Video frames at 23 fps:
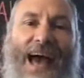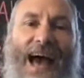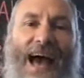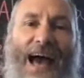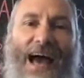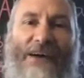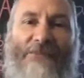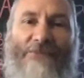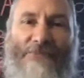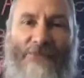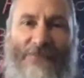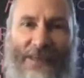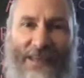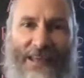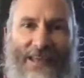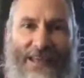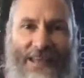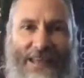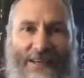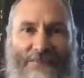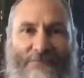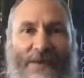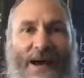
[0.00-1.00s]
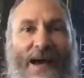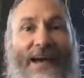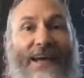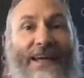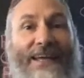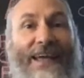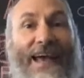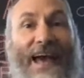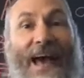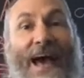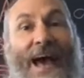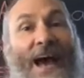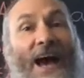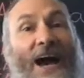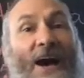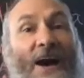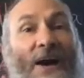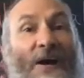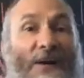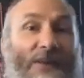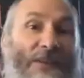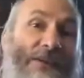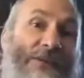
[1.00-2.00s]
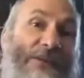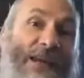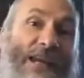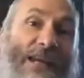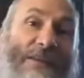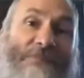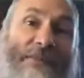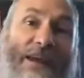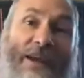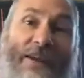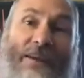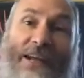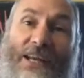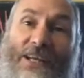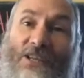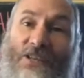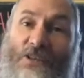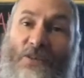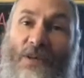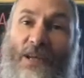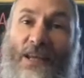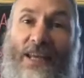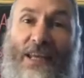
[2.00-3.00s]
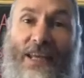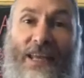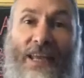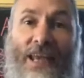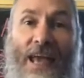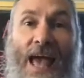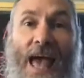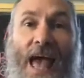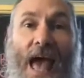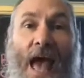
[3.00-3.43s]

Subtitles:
I fed my cow on the greenberry tree.